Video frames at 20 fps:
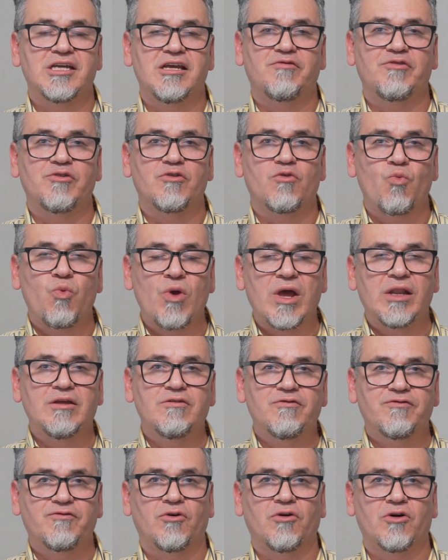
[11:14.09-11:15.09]
if you're well
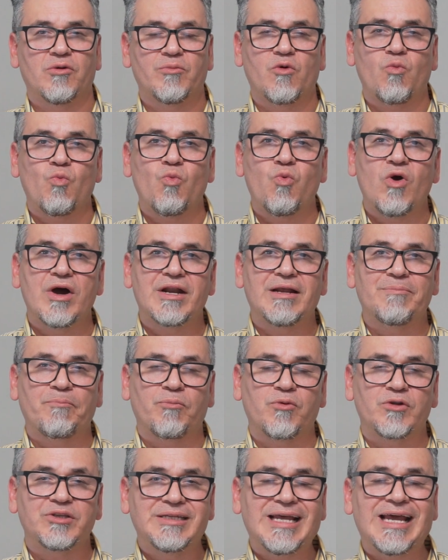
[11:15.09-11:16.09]
informed on what a
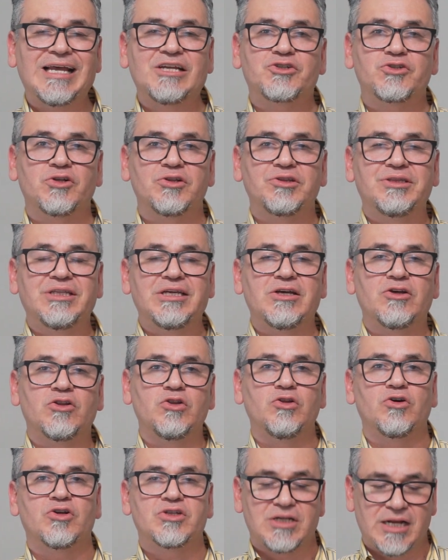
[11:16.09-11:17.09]
potential deal
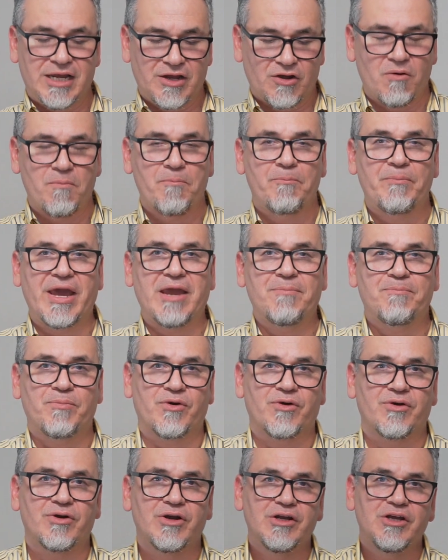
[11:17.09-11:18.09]
looks like on
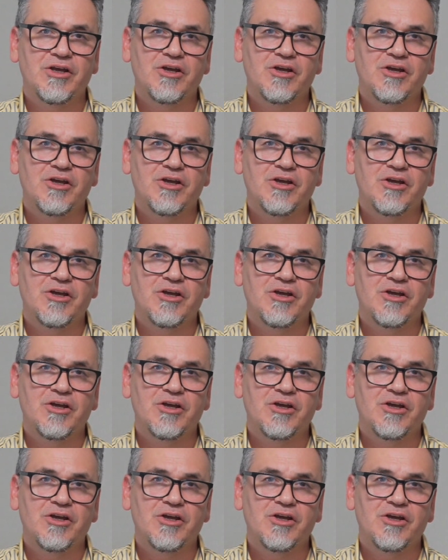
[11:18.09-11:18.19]
paper.